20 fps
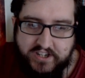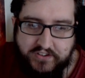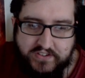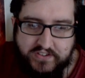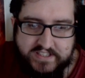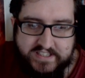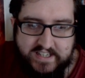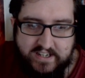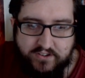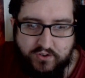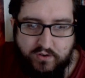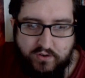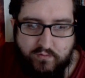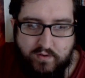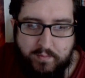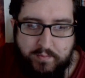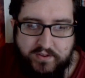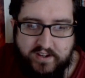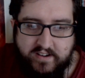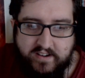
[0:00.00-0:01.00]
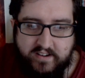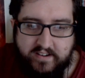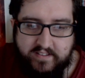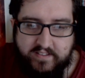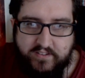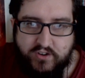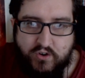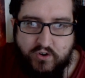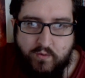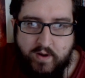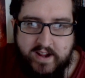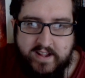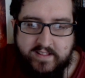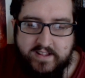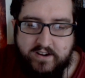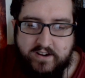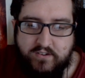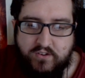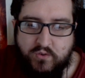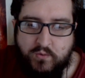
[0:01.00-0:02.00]
You can see it sort of represented in the terrain
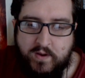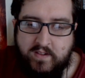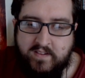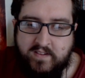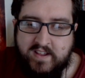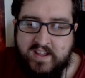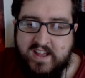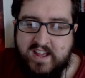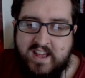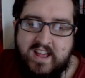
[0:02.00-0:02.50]
there as well.